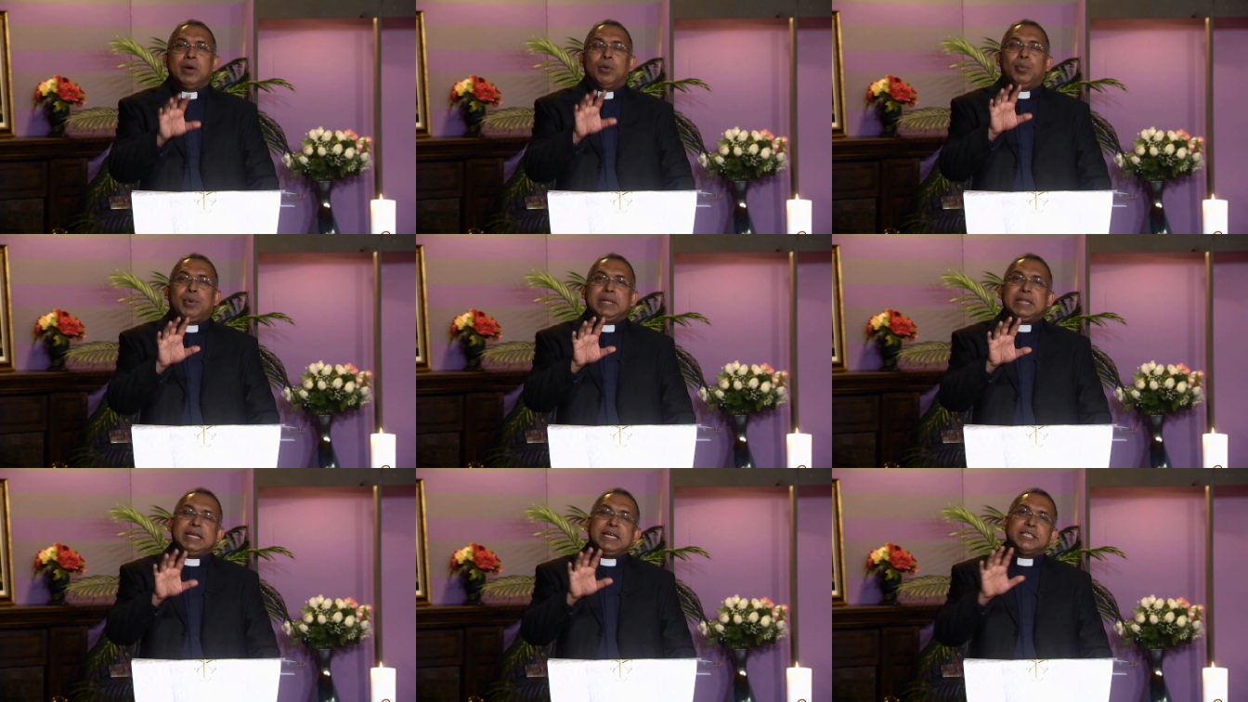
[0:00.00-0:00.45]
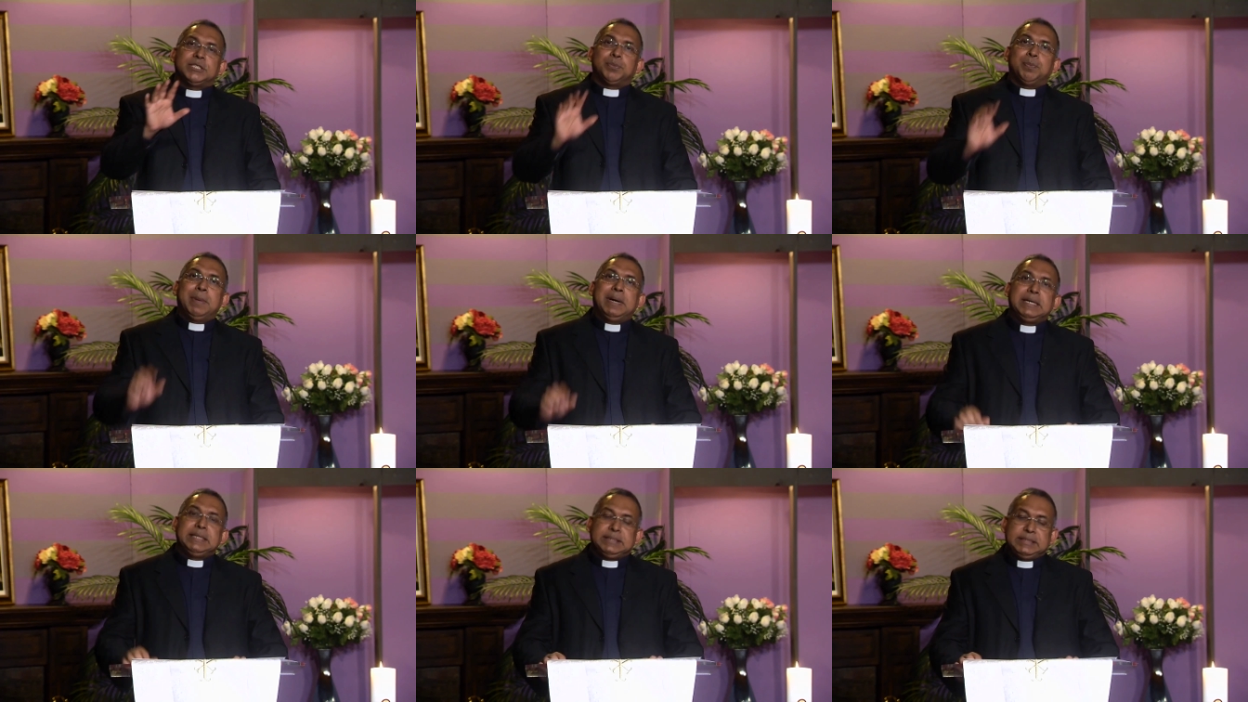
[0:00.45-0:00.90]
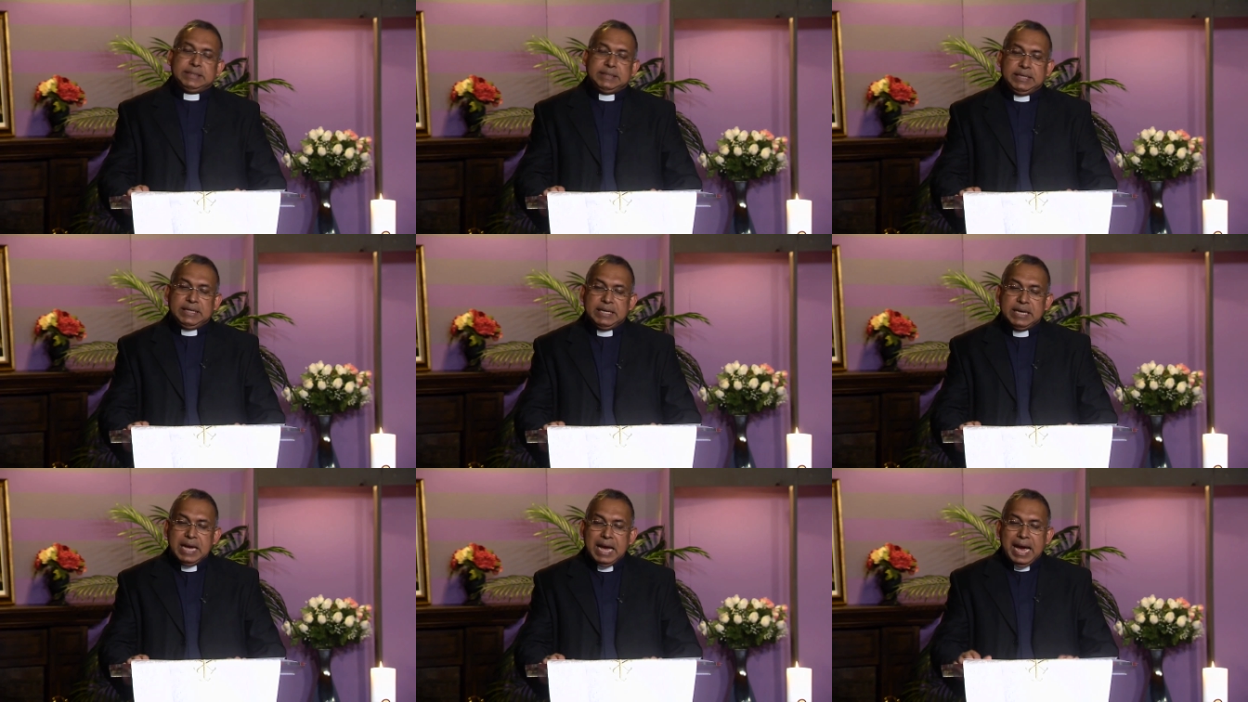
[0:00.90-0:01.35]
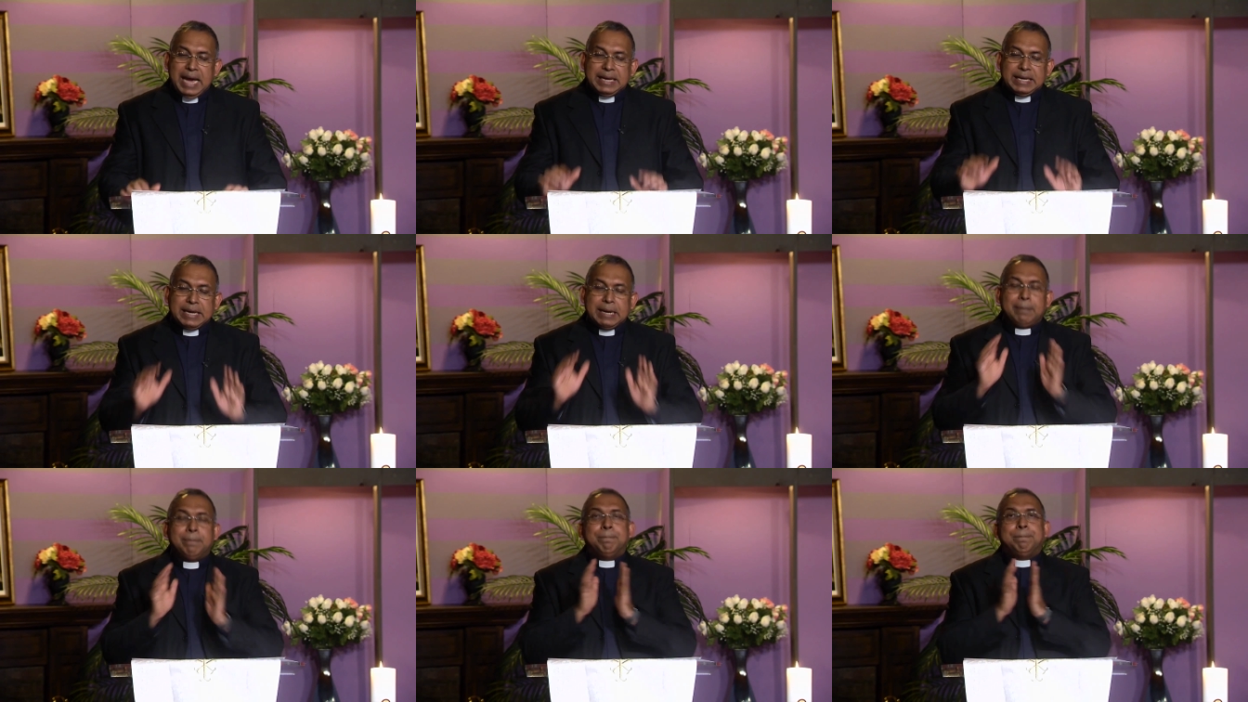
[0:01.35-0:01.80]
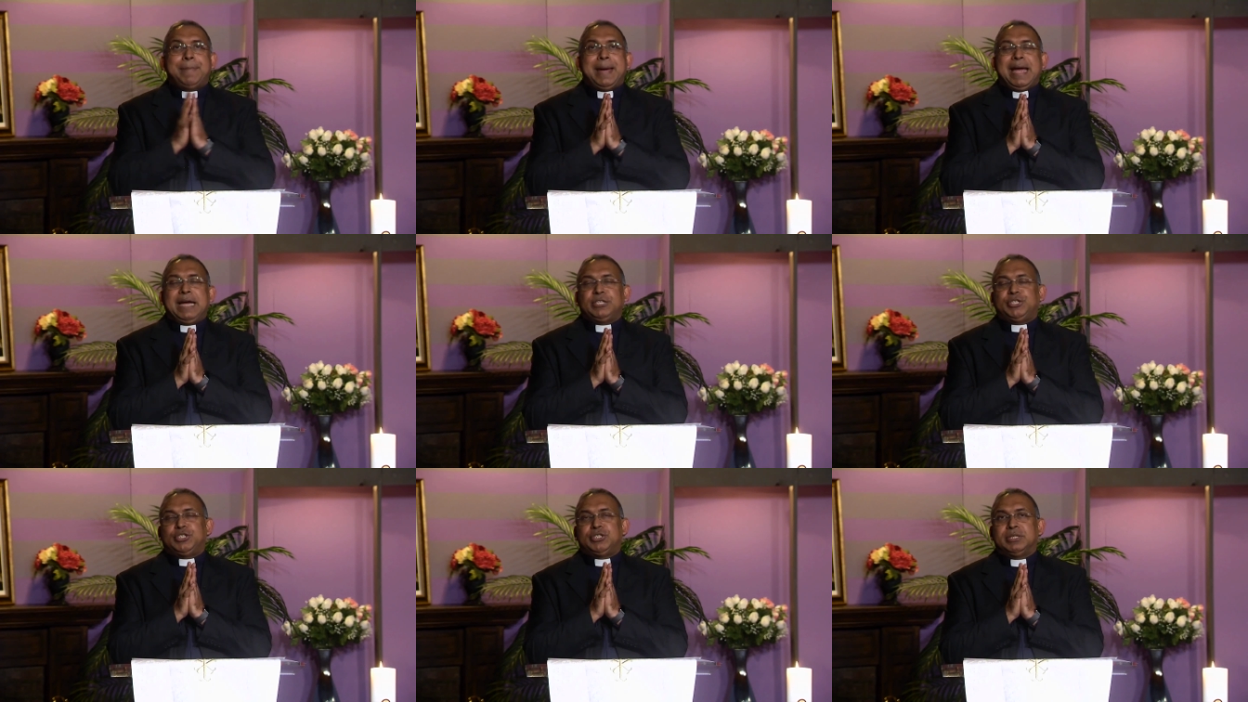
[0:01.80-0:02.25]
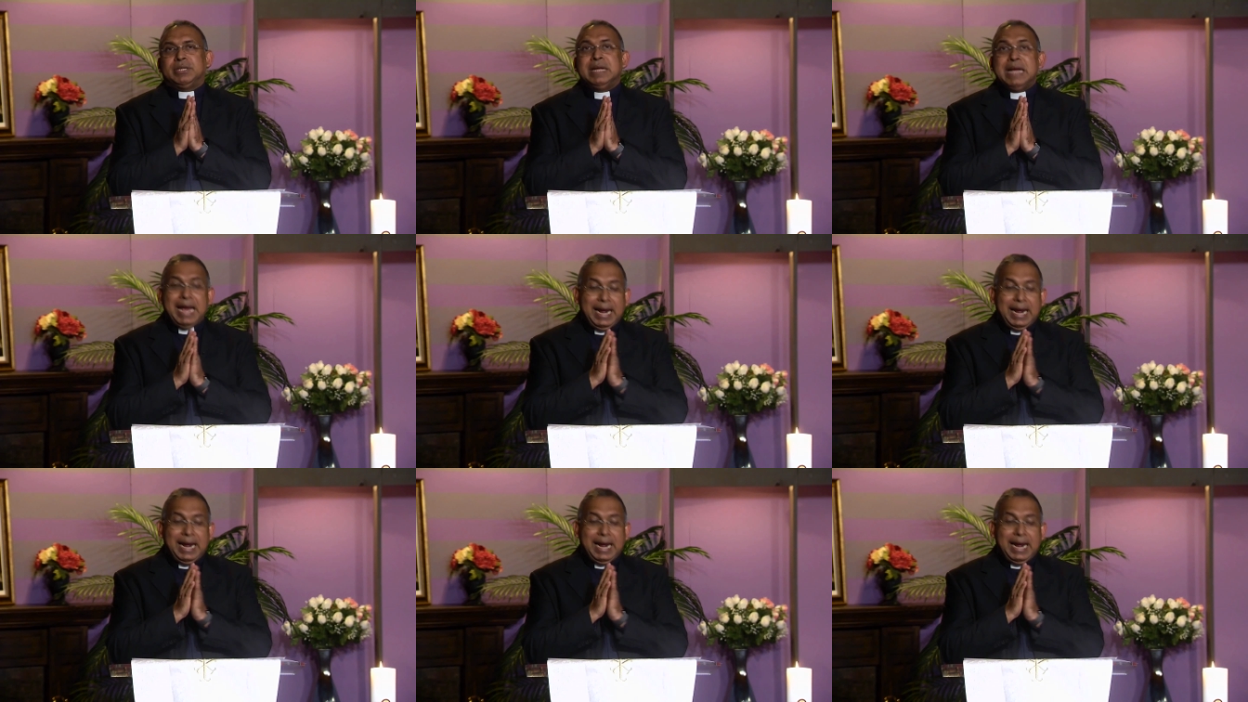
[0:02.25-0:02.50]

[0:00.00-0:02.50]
with his mercy and compassion.